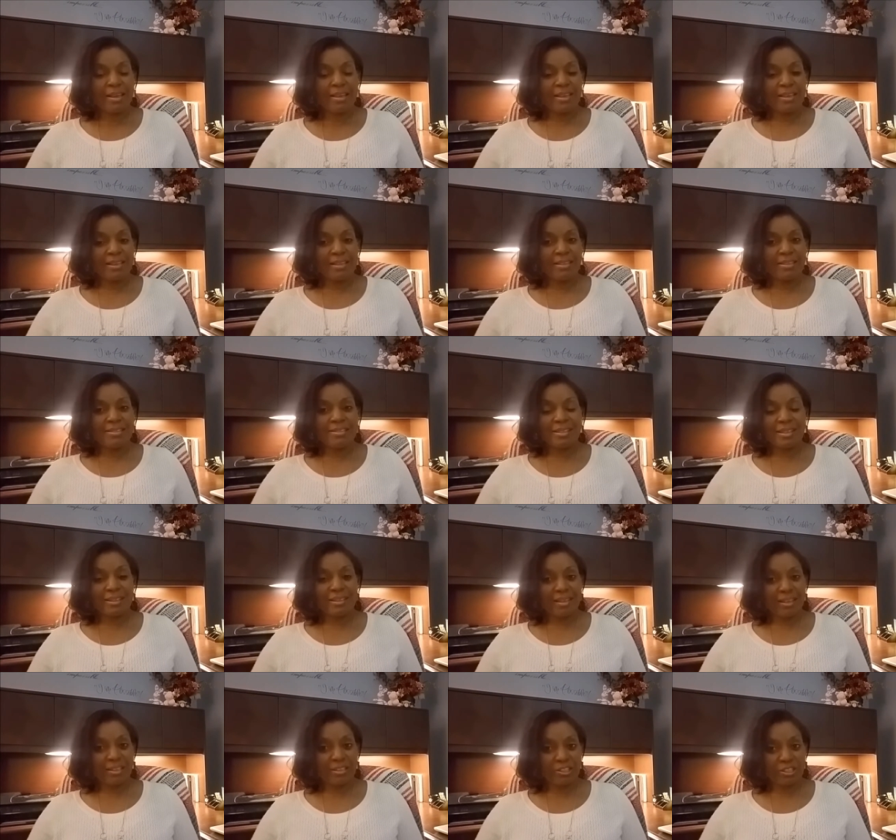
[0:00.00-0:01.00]
it is
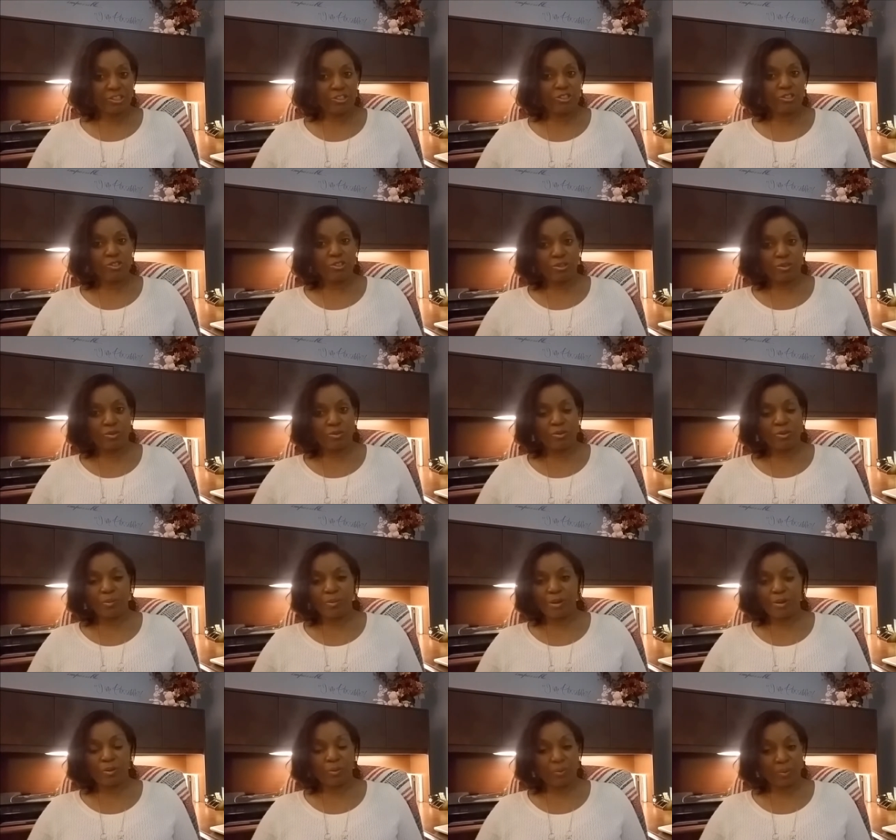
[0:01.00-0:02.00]
that they need to do, no
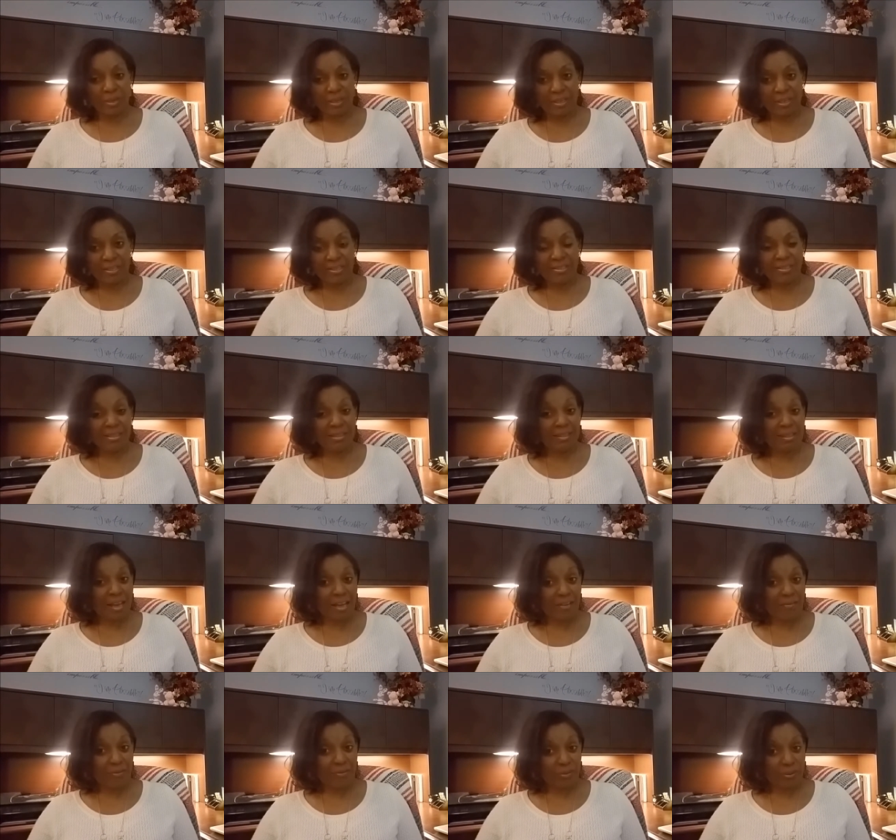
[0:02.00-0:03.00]
matter what it is that
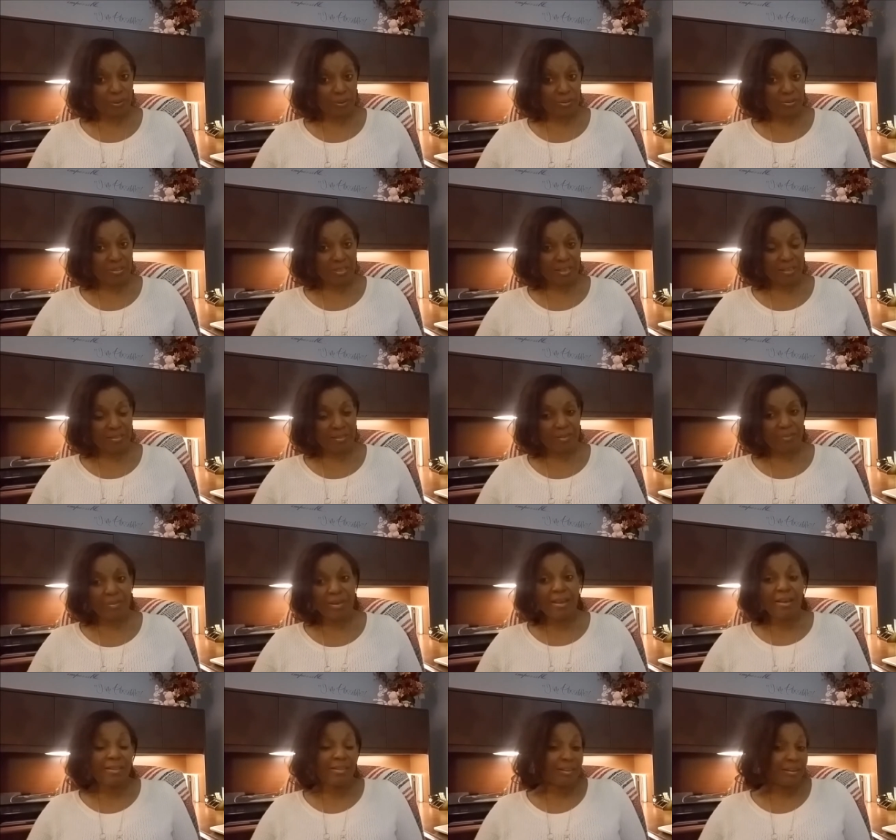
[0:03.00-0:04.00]
life throws at them,
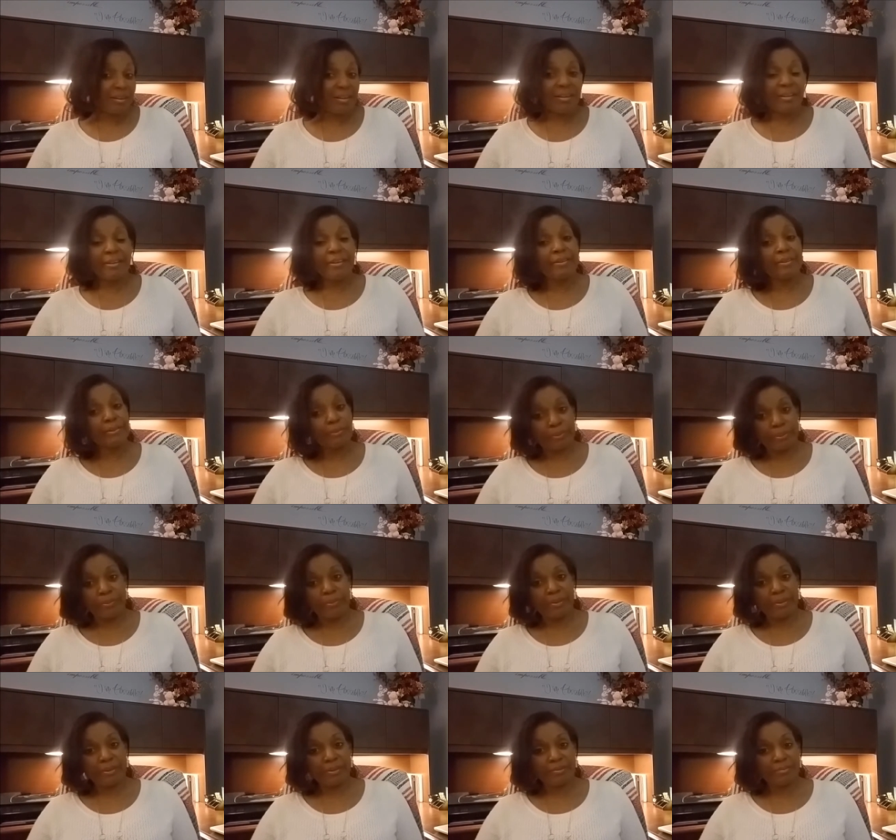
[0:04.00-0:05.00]
they're going to get
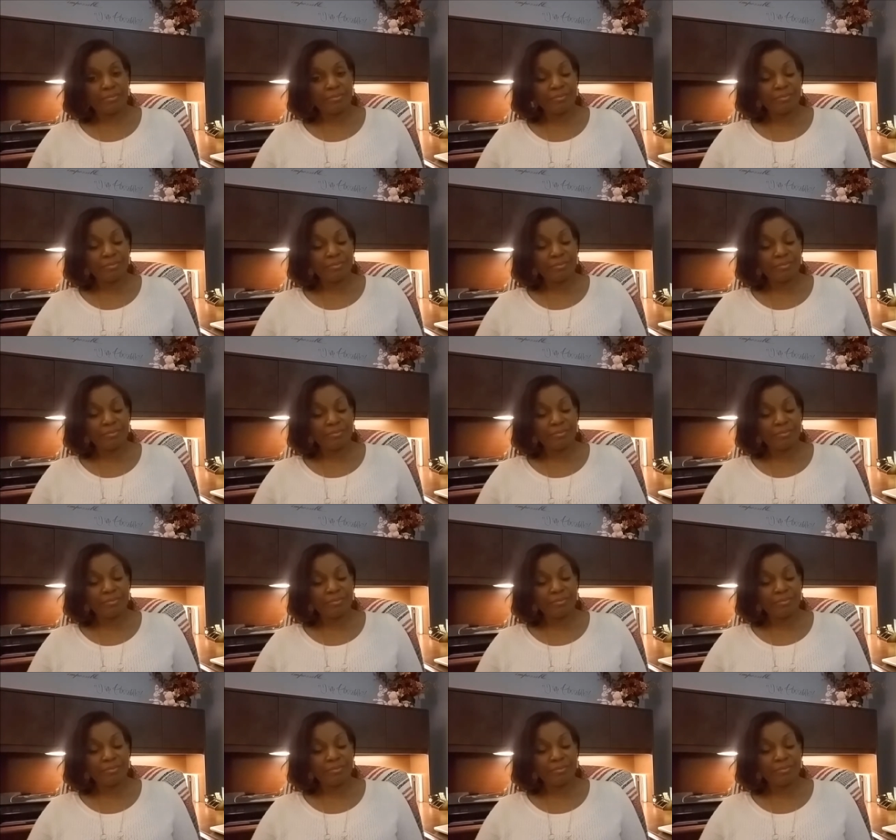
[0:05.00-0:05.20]
through it.